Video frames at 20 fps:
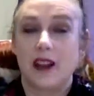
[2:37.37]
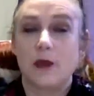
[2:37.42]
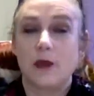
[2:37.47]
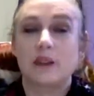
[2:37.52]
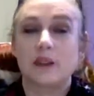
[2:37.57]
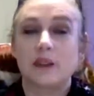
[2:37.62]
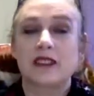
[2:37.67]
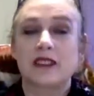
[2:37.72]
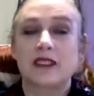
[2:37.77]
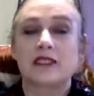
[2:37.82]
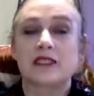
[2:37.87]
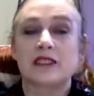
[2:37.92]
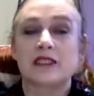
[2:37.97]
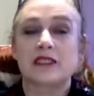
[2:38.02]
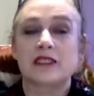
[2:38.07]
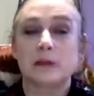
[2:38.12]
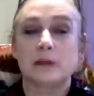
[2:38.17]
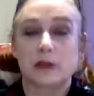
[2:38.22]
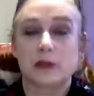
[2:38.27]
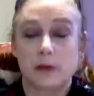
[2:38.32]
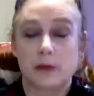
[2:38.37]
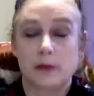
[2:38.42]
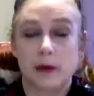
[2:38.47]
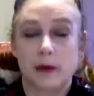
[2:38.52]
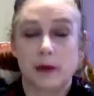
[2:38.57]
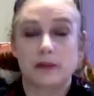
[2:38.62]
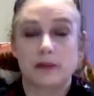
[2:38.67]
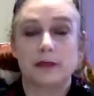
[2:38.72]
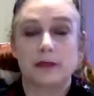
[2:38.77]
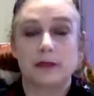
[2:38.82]
one of the single most
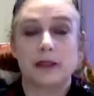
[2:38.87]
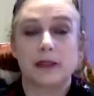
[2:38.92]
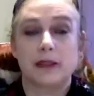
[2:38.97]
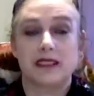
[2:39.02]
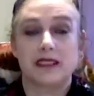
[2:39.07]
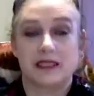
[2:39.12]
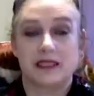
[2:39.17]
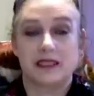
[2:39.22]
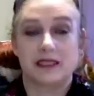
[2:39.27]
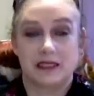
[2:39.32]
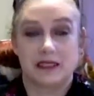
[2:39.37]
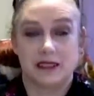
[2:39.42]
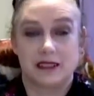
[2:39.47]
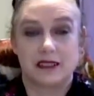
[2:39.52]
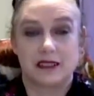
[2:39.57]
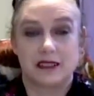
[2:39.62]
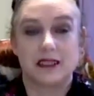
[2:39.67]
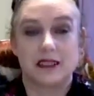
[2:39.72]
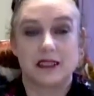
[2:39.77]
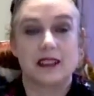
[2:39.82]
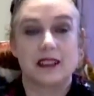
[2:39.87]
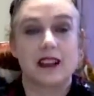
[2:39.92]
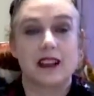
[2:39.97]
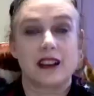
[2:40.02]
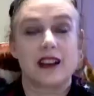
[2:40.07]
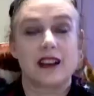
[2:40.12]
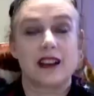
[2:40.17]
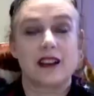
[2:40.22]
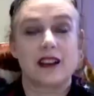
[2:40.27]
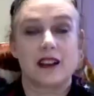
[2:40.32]
powerful ways
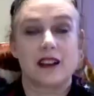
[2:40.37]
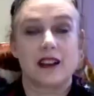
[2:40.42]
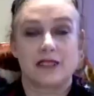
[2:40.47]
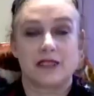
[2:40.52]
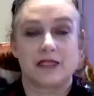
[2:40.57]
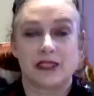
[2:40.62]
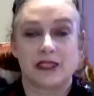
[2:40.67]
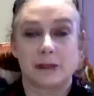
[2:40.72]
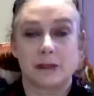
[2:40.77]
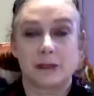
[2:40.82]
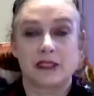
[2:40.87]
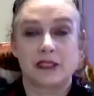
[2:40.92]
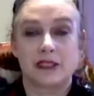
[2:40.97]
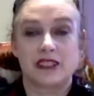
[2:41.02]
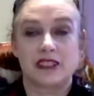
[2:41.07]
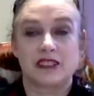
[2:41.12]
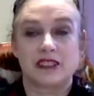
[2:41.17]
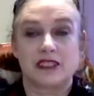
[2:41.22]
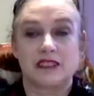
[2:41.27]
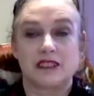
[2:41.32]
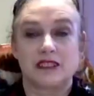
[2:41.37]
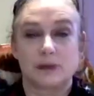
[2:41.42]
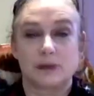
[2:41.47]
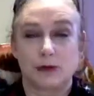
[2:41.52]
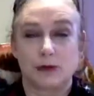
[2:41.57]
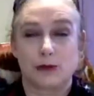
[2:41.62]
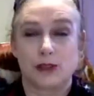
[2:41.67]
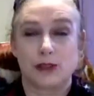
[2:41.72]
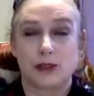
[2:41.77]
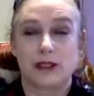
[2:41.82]
of establishing
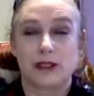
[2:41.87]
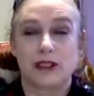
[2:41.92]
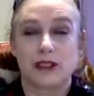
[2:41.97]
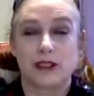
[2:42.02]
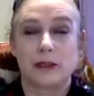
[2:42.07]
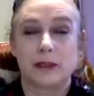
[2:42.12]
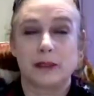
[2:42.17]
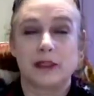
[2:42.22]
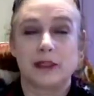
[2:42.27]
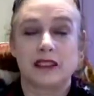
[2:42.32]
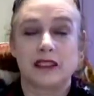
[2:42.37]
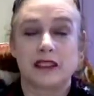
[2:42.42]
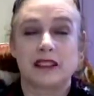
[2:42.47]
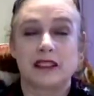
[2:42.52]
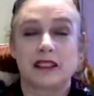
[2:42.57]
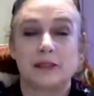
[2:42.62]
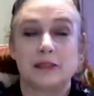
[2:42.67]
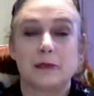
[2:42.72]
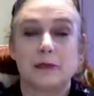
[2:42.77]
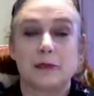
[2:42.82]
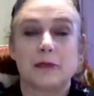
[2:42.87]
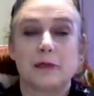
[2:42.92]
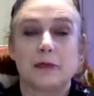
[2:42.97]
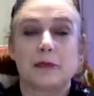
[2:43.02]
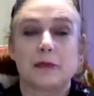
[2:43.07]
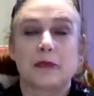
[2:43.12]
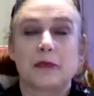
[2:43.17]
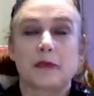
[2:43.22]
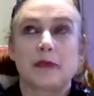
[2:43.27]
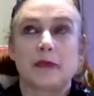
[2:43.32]
real credibility
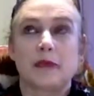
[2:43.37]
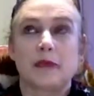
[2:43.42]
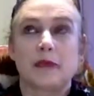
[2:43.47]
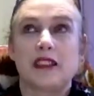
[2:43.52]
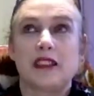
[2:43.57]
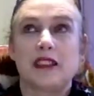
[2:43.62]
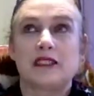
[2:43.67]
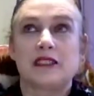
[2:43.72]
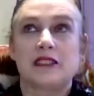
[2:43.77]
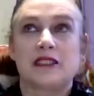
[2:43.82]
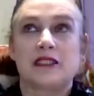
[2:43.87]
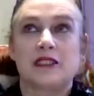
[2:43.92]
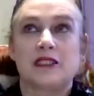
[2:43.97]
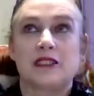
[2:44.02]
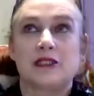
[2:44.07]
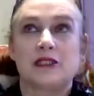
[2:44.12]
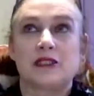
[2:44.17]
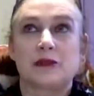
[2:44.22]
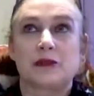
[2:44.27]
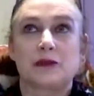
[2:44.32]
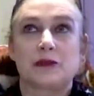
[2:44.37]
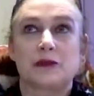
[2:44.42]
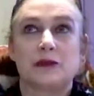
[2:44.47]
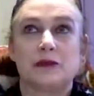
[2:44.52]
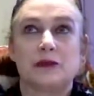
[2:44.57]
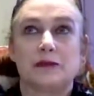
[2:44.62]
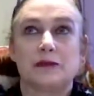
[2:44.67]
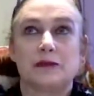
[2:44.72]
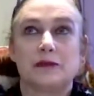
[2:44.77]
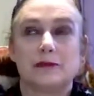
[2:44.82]
is to
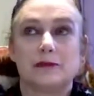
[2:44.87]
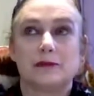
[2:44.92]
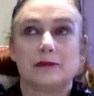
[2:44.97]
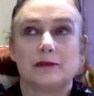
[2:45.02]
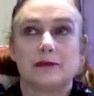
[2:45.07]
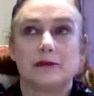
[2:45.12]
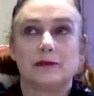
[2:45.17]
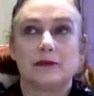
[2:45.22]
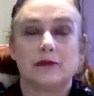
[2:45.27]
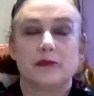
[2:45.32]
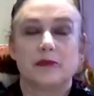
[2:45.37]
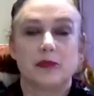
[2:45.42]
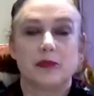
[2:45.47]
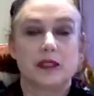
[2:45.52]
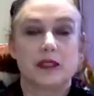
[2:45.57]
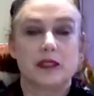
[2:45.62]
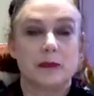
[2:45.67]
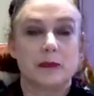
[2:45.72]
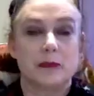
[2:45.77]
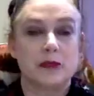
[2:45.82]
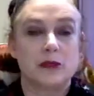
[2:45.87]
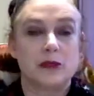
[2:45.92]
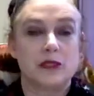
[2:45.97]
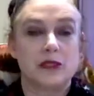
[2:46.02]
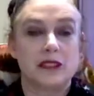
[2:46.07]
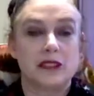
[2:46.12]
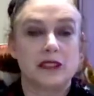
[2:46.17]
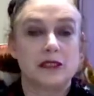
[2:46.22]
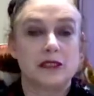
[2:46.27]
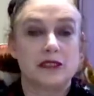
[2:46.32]
print up
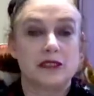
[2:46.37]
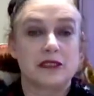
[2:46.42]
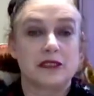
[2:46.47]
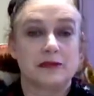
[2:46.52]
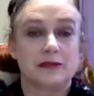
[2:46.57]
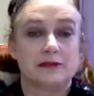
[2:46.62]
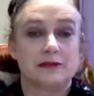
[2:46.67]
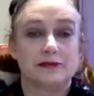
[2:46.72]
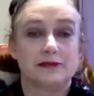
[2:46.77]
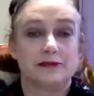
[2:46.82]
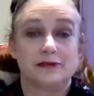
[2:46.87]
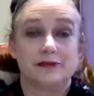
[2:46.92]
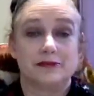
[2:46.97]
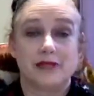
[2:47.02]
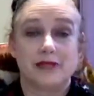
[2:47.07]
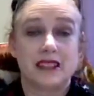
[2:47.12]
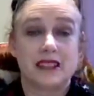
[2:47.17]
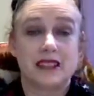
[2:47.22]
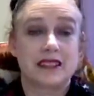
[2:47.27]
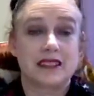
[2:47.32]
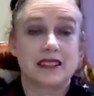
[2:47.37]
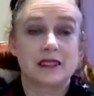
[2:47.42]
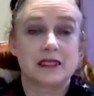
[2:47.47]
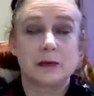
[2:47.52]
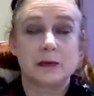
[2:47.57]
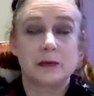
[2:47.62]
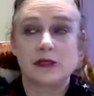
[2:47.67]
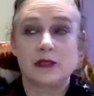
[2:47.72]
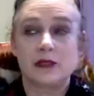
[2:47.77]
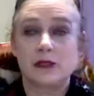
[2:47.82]
newsletters and send
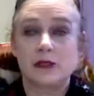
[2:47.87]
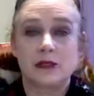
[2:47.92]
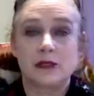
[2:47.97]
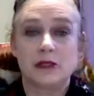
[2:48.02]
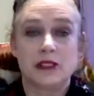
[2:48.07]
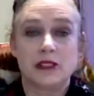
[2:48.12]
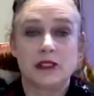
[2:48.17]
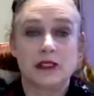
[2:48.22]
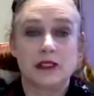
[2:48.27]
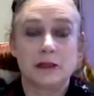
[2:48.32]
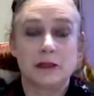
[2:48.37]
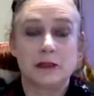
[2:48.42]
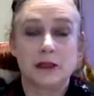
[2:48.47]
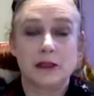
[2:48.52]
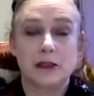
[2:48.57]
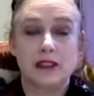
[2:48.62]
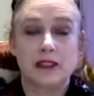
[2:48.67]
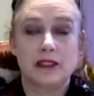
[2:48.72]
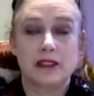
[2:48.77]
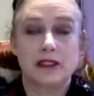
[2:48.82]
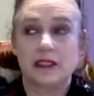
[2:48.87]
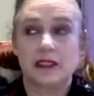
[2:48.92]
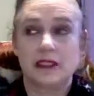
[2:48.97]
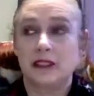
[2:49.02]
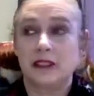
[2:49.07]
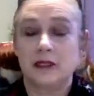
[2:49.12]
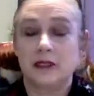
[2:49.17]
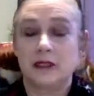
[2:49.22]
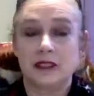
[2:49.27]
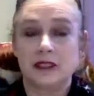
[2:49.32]
them to your target market.
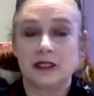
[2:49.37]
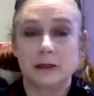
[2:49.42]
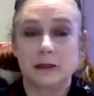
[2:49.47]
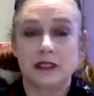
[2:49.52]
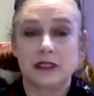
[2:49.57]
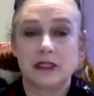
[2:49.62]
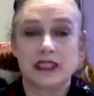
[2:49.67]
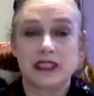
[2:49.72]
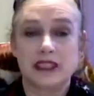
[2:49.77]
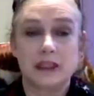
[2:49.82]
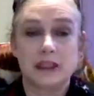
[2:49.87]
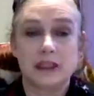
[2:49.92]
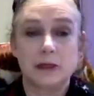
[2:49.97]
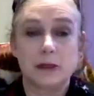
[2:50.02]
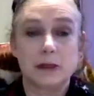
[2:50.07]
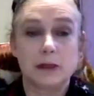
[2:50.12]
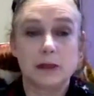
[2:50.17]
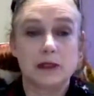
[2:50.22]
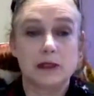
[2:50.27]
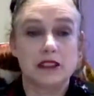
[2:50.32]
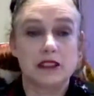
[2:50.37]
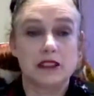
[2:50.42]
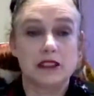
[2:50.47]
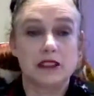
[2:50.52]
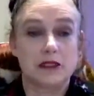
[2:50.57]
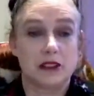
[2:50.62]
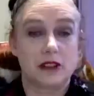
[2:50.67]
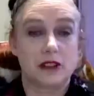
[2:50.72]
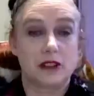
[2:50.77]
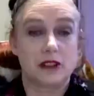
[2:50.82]
Send them to key people in
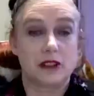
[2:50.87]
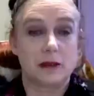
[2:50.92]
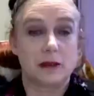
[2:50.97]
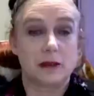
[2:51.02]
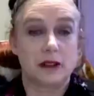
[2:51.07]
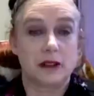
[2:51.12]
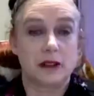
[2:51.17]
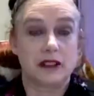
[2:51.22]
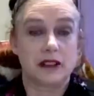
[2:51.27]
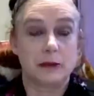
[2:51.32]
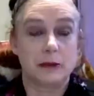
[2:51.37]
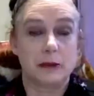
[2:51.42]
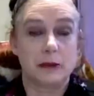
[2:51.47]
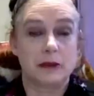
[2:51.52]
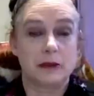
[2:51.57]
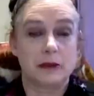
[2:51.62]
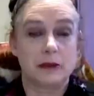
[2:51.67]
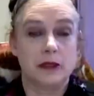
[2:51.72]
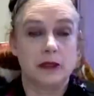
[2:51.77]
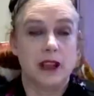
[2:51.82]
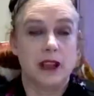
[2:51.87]
your target market, key